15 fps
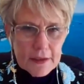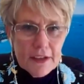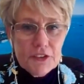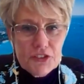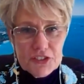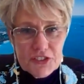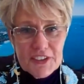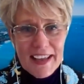
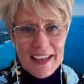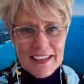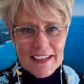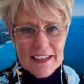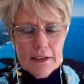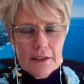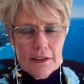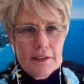And
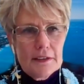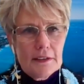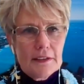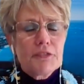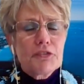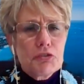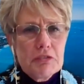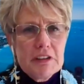today,
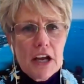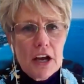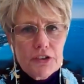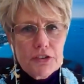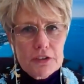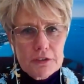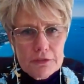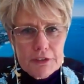they have three
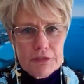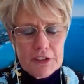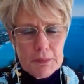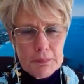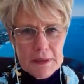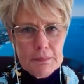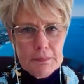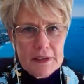hundred fifty
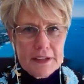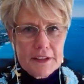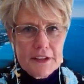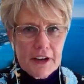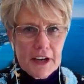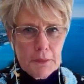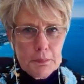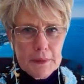people in
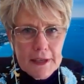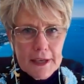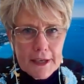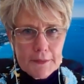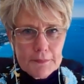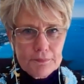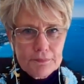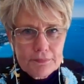their I P A.
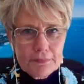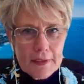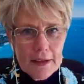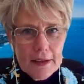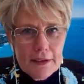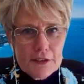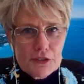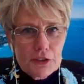
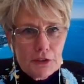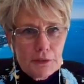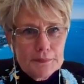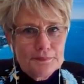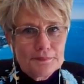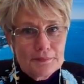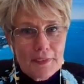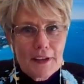
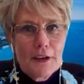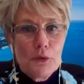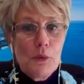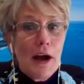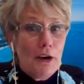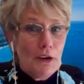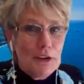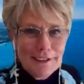So,
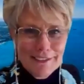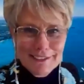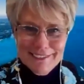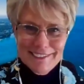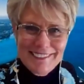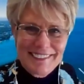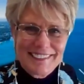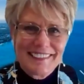wow.
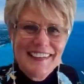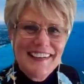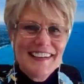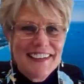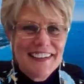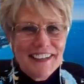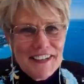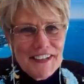
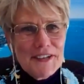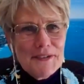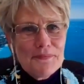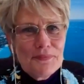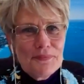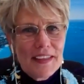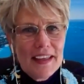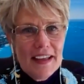
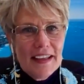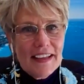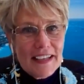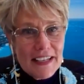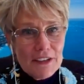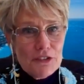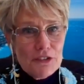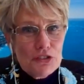um,
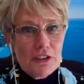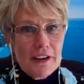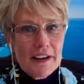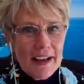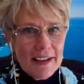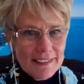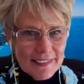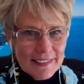that gives you an
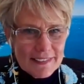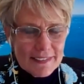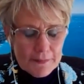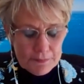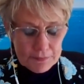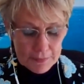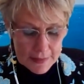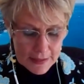
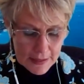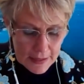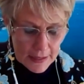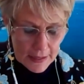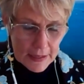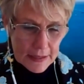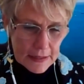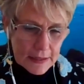idea.
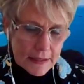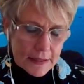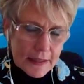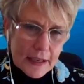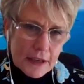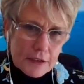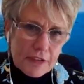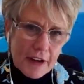And
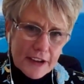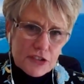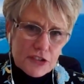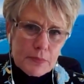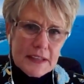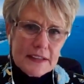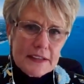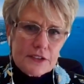they
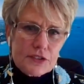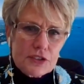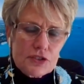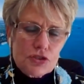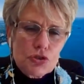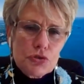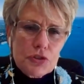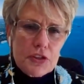advised me that
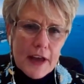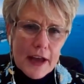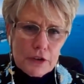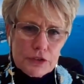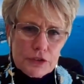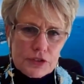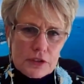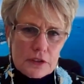since two
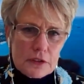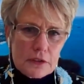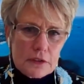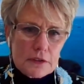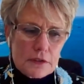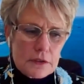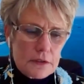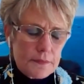
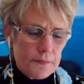thousand